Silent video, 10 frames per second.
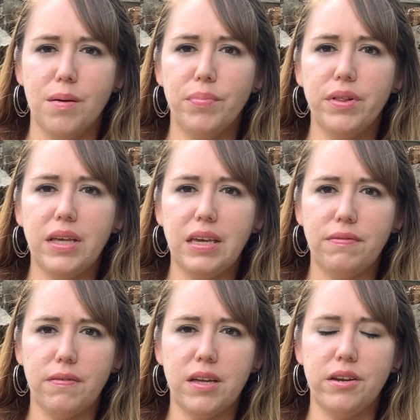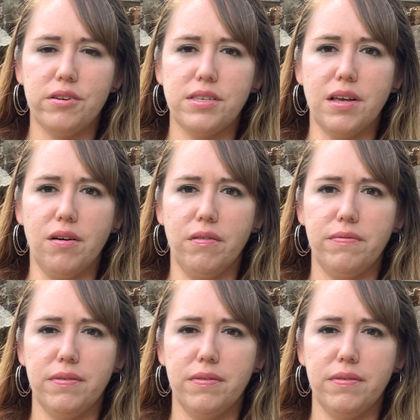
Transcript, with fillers: Believe in yourself.